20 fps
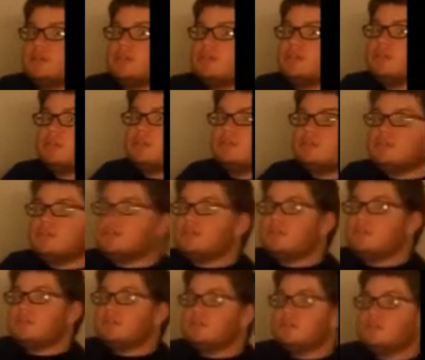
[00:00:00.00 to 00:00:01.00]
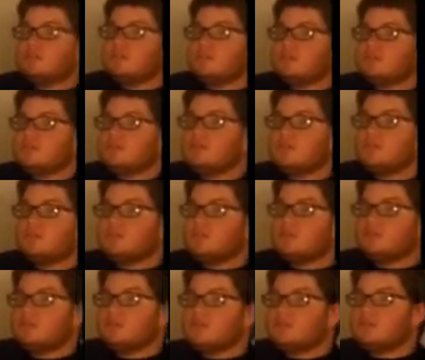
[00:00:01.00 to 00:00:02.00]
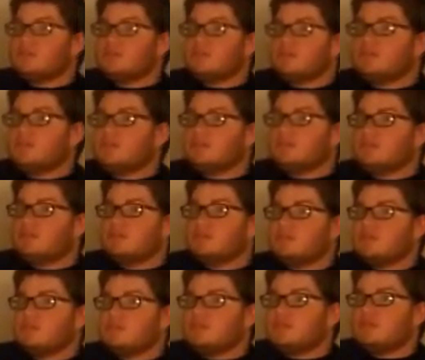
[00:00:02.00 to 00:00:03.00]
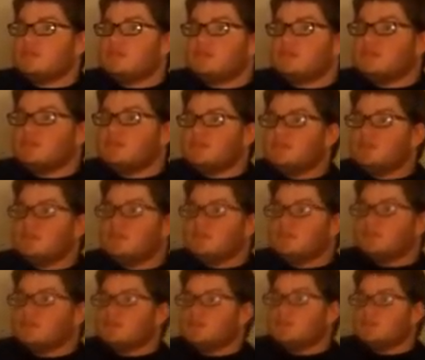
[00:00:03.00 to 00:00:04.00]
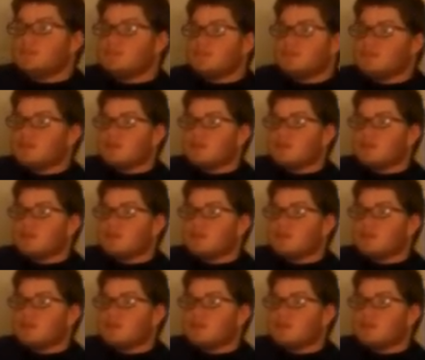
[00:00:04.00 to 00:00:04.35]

Nobody speaks.